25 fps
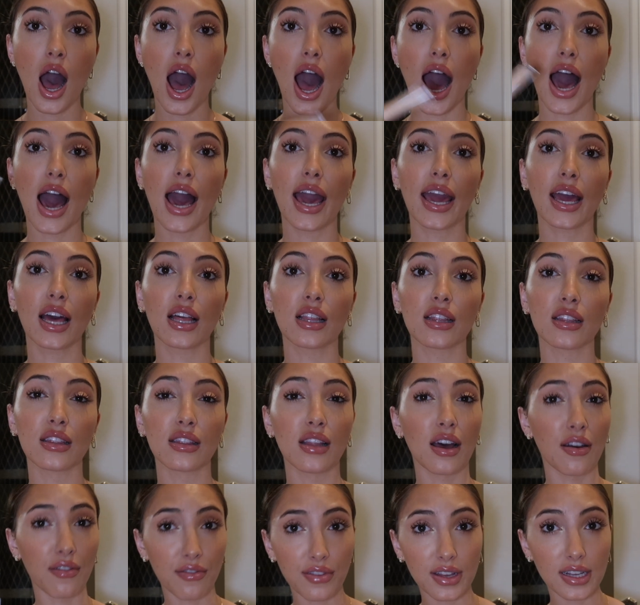I
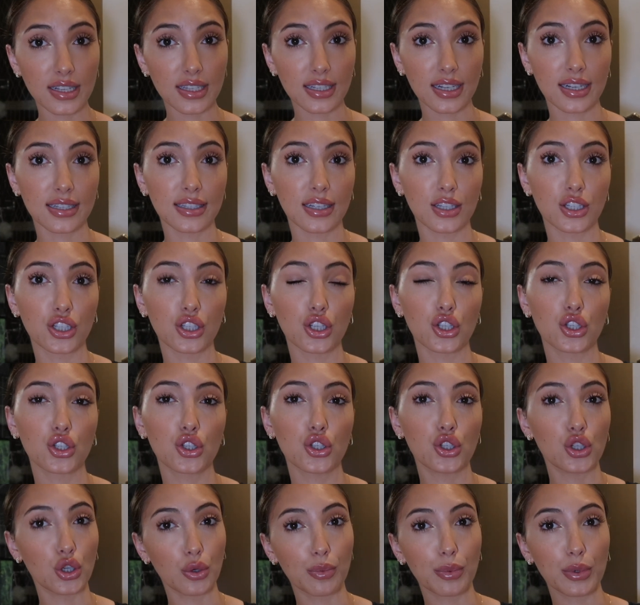love this because it's
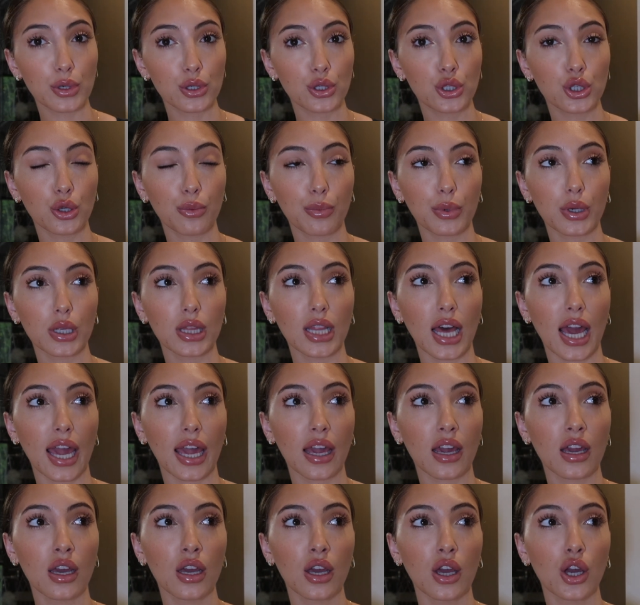super
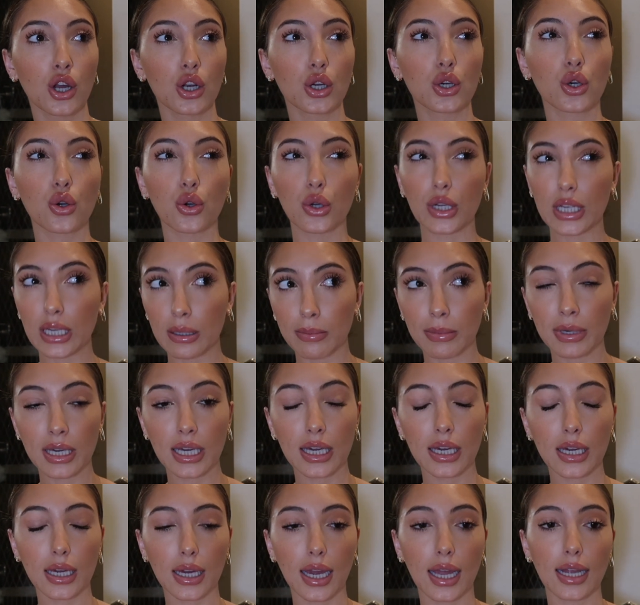like
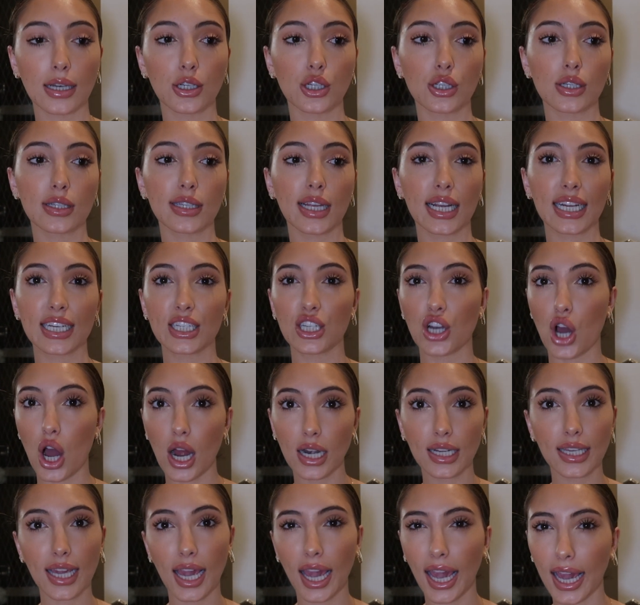creamy and just like
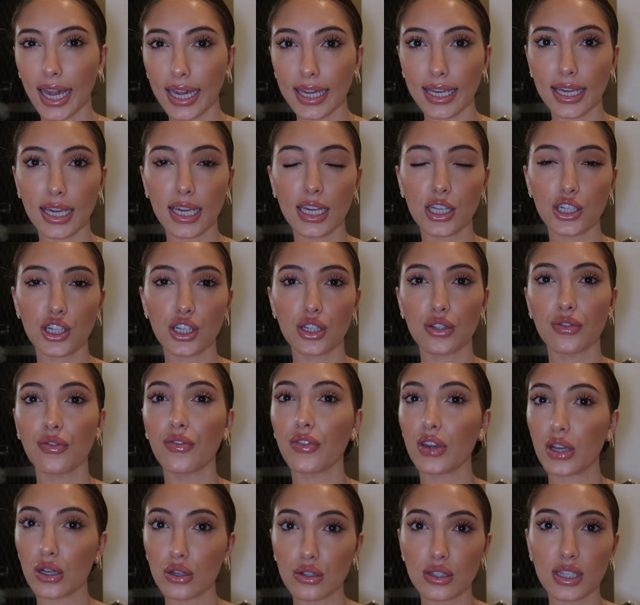not cakey. It just
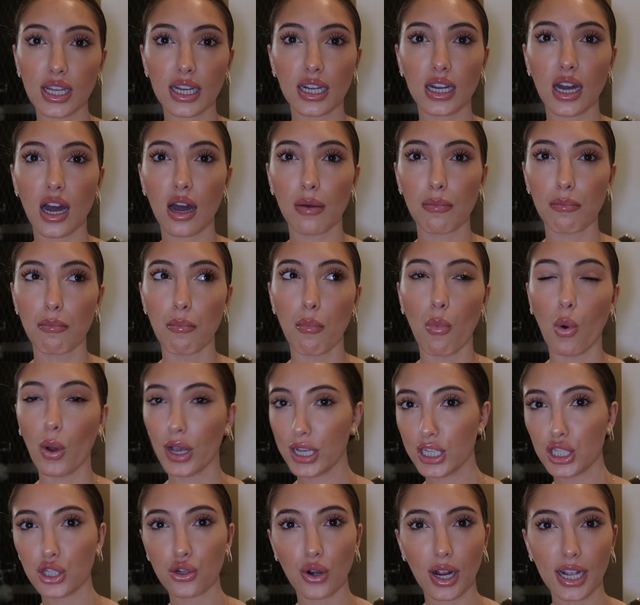feels like a
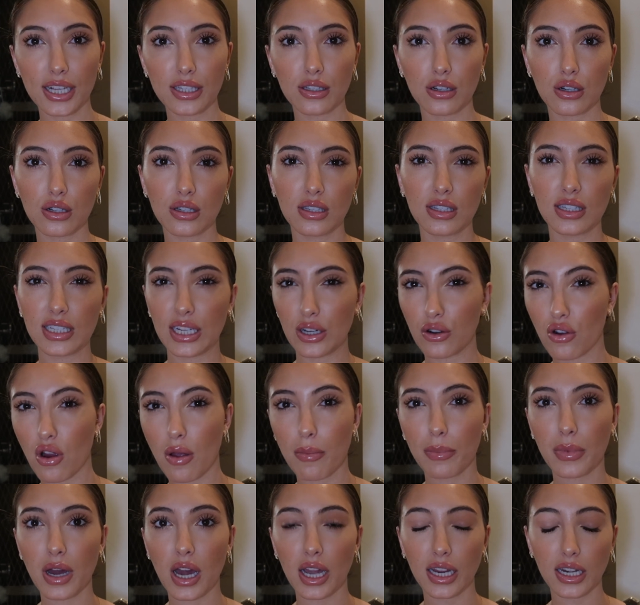moisturizer
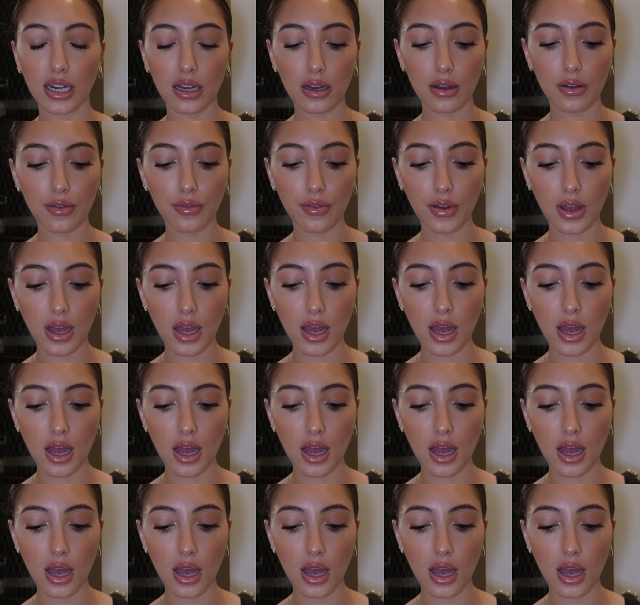serum kind of.